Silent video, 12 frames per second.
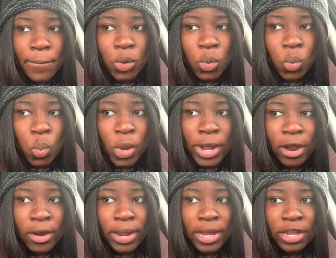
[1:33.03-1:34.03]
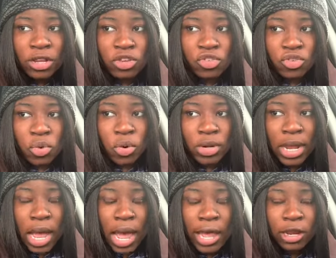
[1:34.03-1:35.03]
where in the store
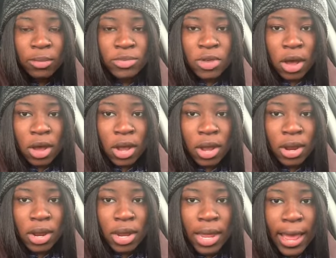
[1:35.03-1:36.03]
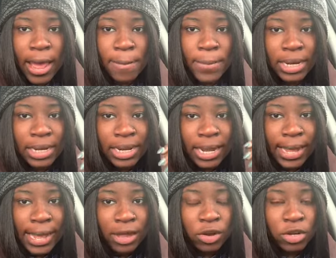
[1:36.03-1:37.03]
the items are, how many they
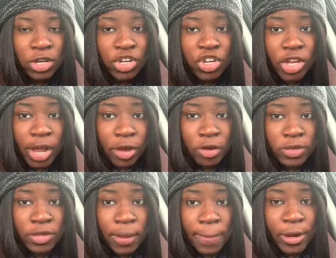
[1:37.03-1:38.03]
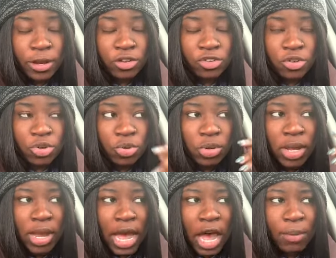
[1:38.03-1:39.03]
had on the shelves compared to
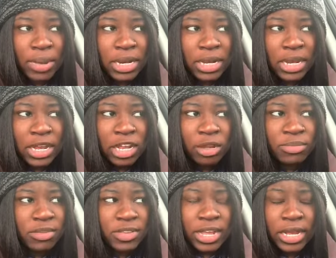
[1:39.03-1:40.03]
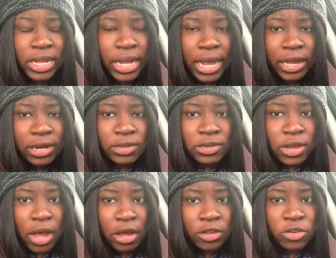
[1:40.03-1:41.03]
how many they said they had in
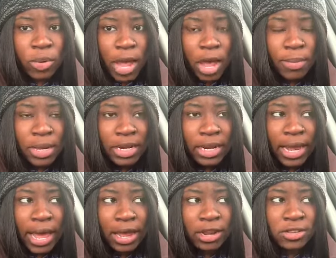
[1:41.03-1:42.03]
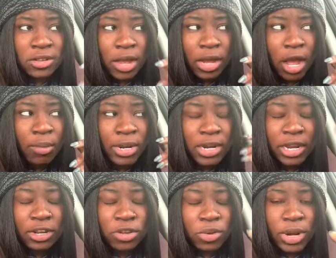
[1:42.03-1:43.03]
stock. So how many they had in stock, how many
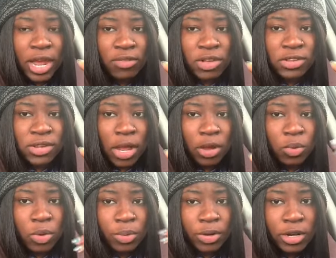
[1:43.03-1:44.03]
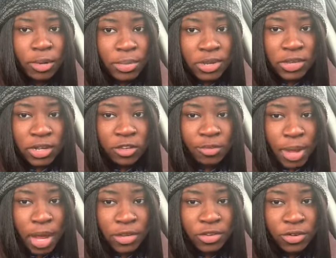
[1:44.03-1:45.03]
they don't have in stock, where we're in the missing
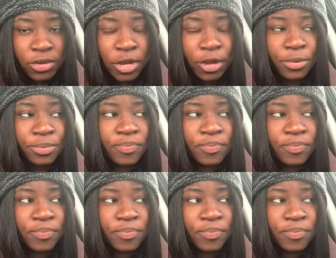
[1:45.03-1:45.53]
spots, you know.